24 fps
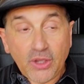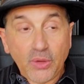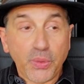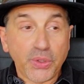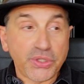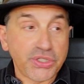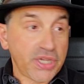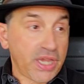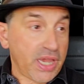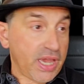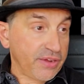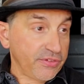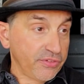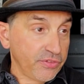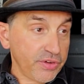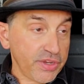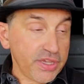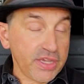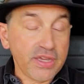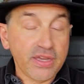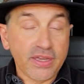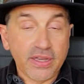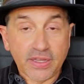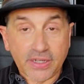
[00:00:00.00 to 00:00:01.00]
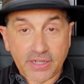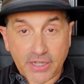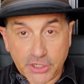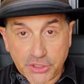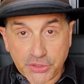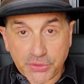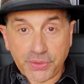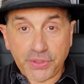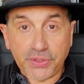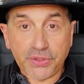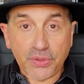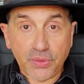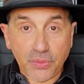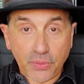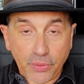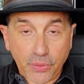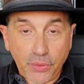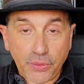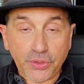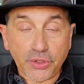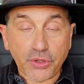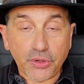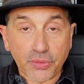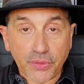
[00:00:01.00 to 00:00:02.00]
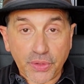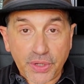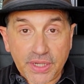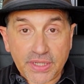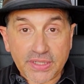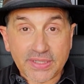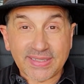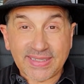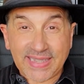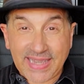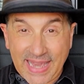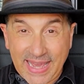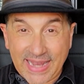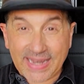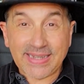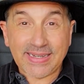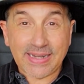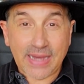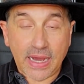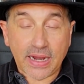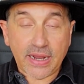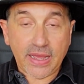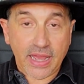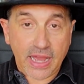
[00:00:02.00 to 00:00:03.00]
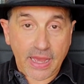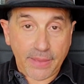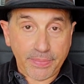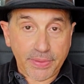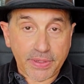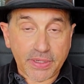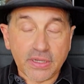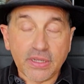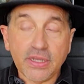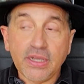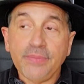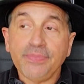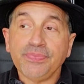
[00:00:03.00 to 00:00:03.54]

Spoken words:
which every country in the world agrees cannot happen.